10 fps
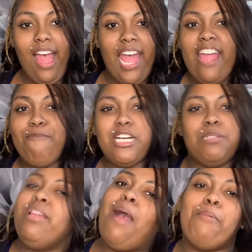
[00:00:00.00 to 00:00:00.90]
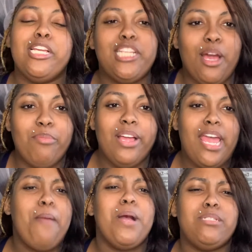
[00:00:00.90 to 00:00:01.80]
He pushed me, I push him.
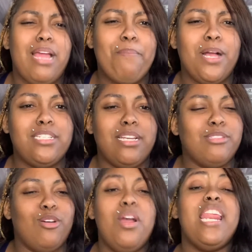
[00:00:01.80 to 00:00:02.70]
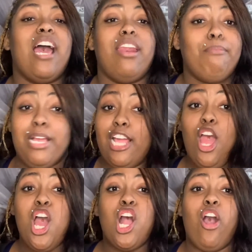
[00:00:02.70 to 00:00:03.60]
He punched me, I punch him. So we down there
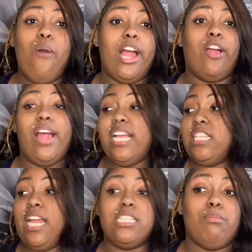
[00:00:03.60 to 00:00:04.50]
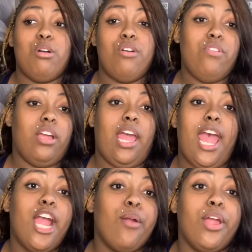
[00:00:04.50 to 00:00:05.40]
going crazy like some motherfucking
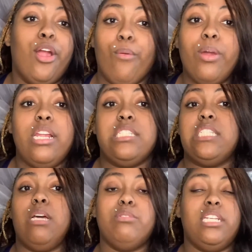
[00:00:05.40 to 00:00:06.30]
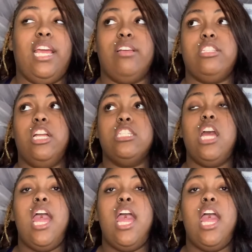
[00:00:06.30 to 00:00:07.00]
angry gorillas or some shit downstairs.